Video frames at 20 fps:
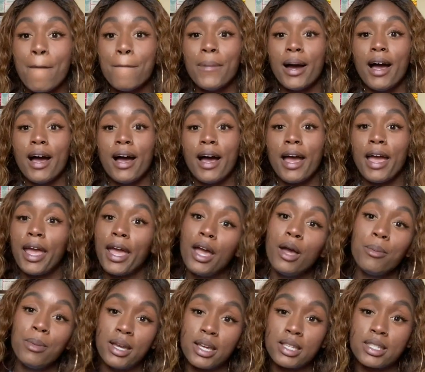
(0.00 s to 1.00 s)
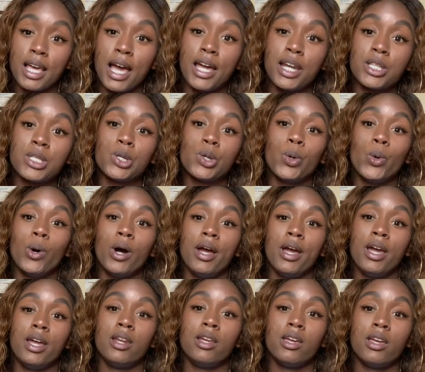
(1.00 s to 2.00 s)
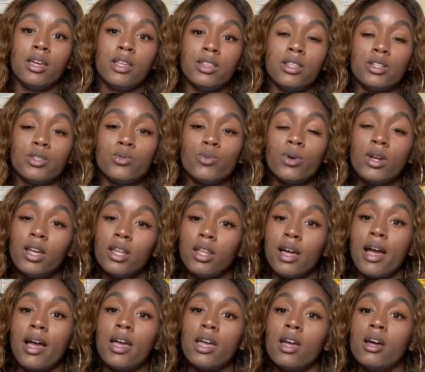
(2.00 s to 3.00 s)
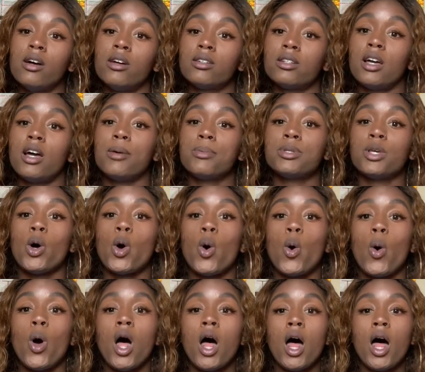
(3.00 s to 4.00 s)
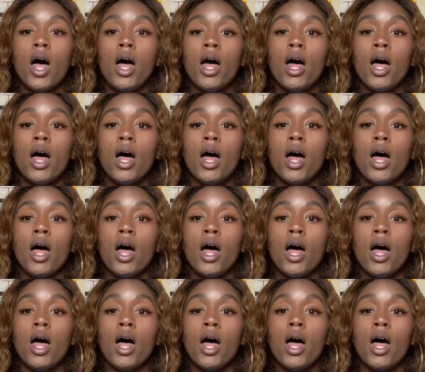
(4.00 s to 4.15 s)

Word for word: but I am excited to go ahead and get this ring light hooked up. So